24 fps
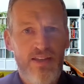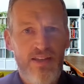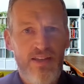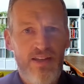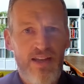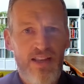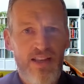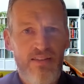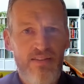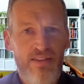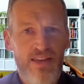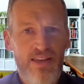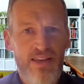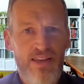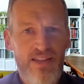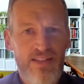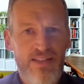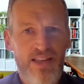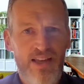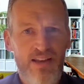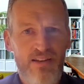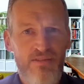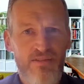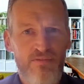And I think it's
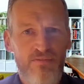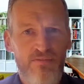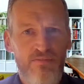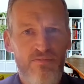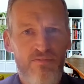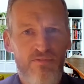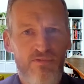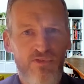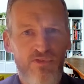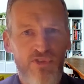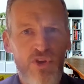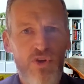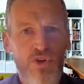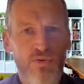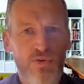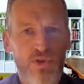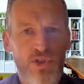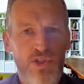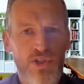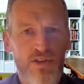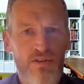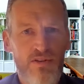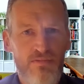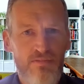that
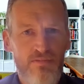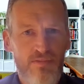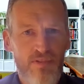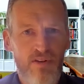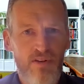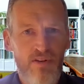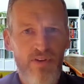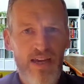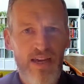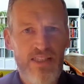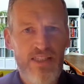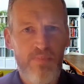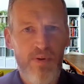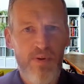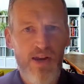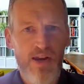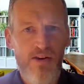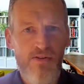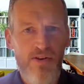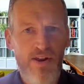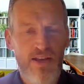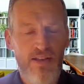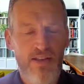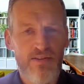fusion of
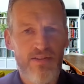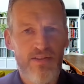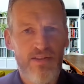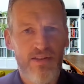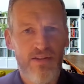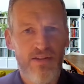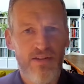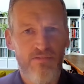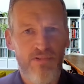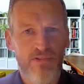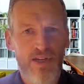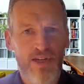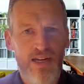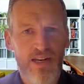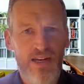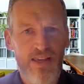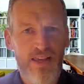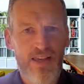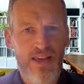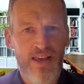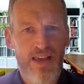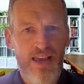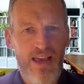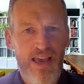experience that
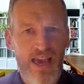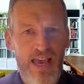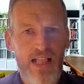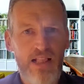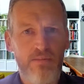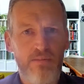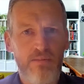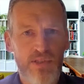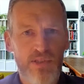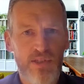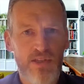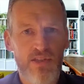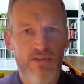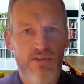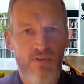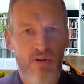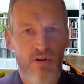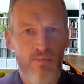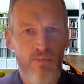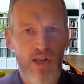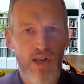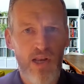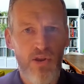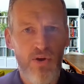really helps us
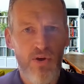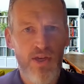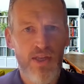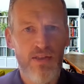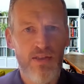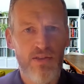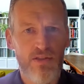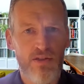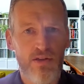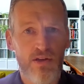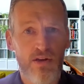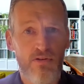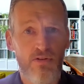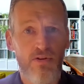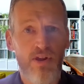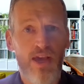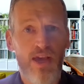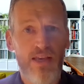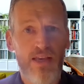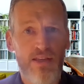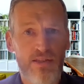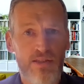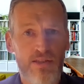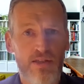when we're looking to
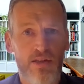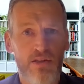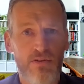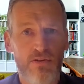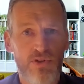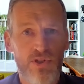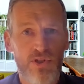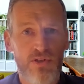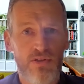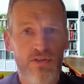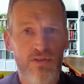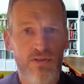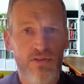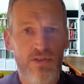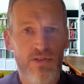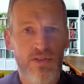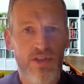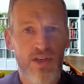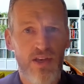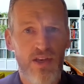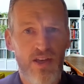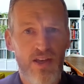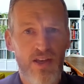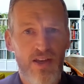create
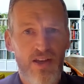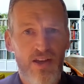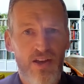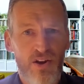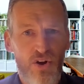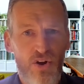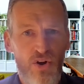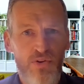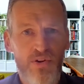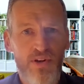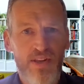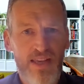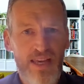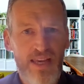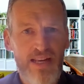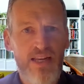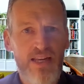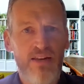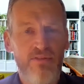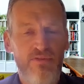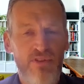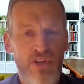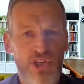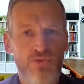solutions on
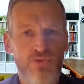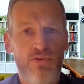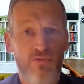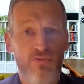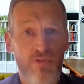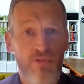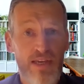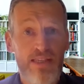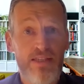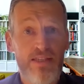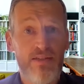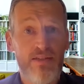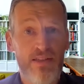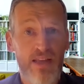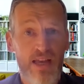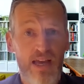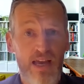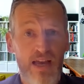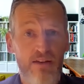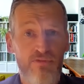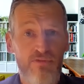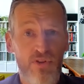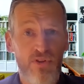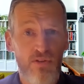individual risks that
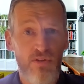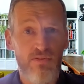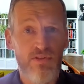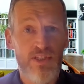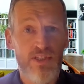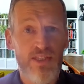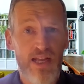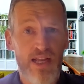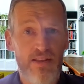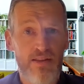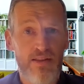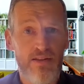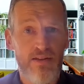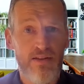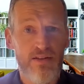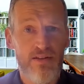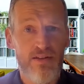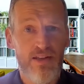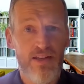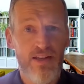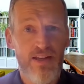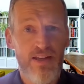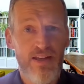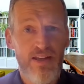have non-standard
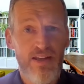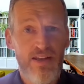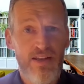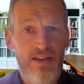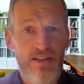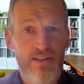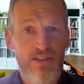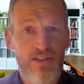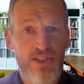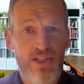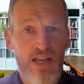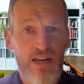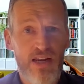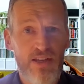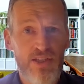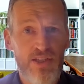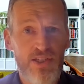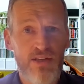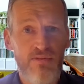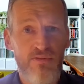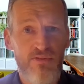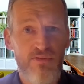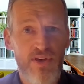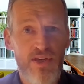and
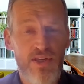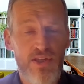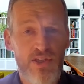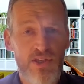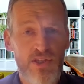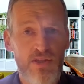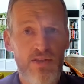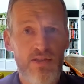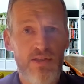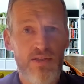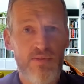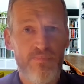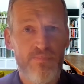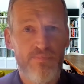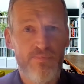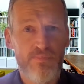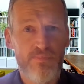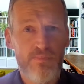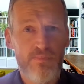challenging features.